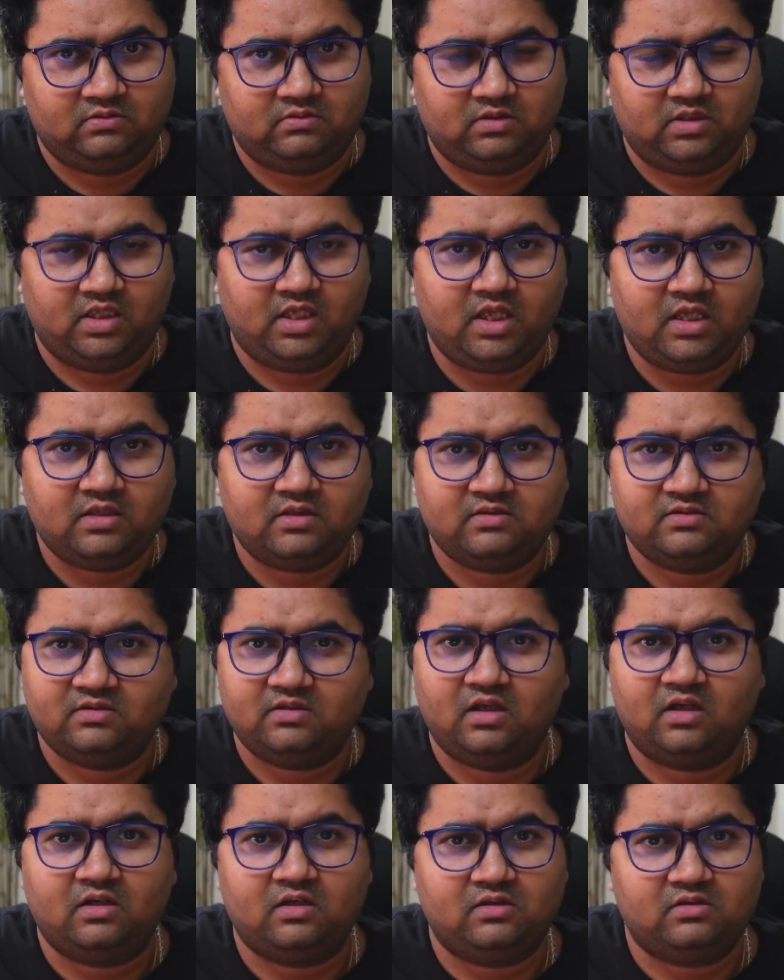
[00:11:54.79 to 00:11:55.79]
Again, this is
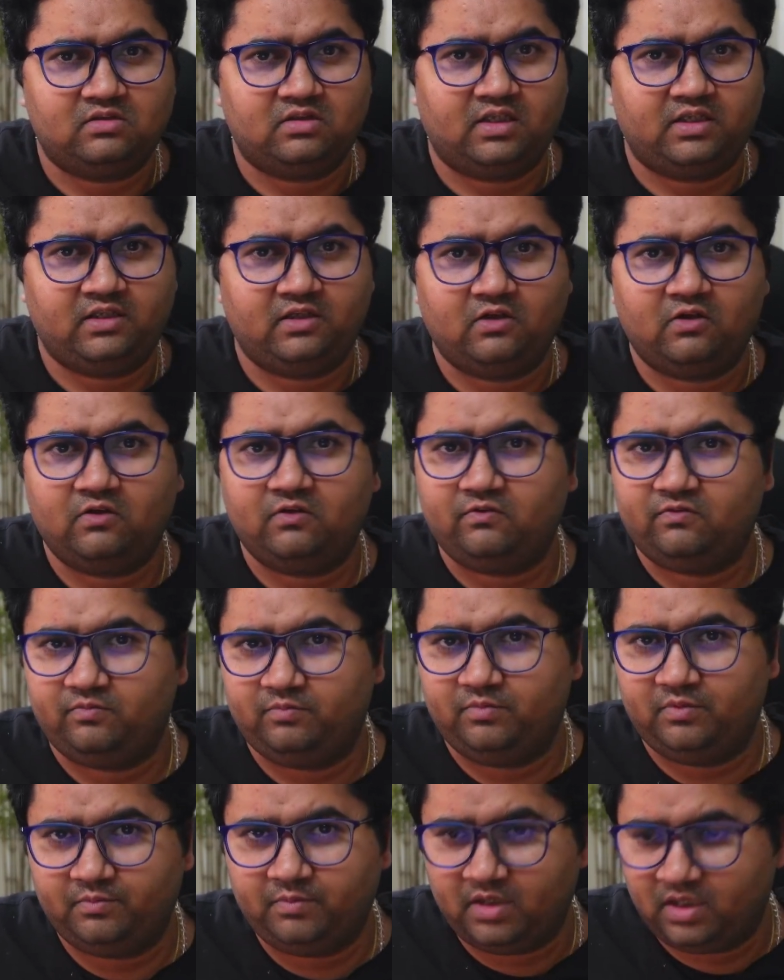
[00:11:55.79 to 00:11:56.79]
Akash signing off.
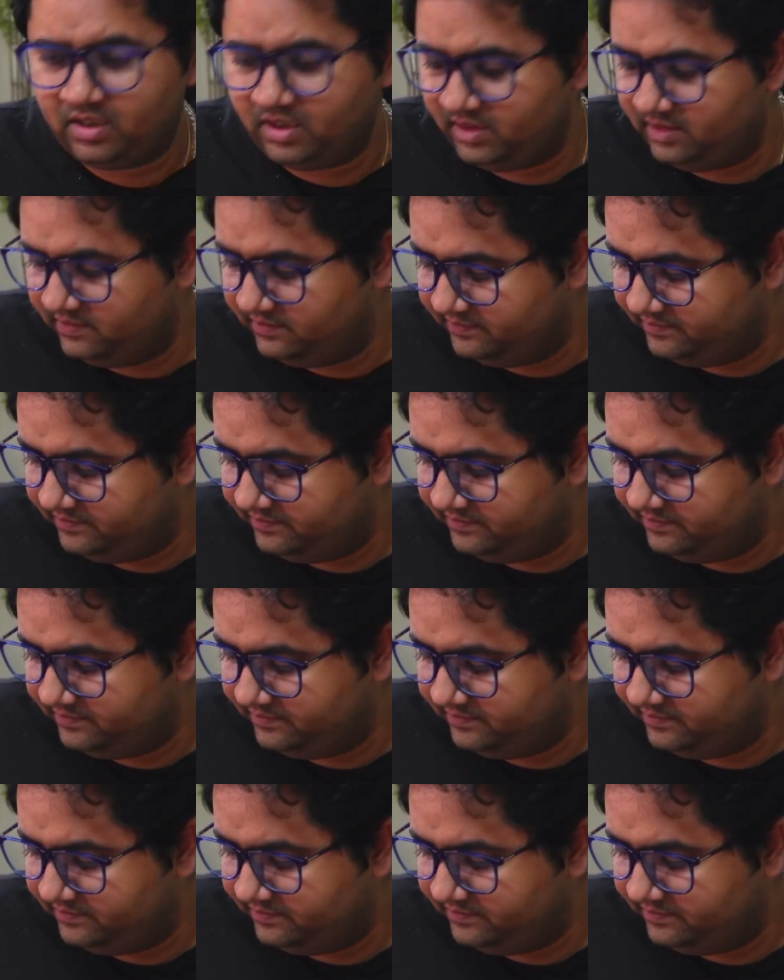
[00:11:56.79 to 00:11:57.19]
Bye bye.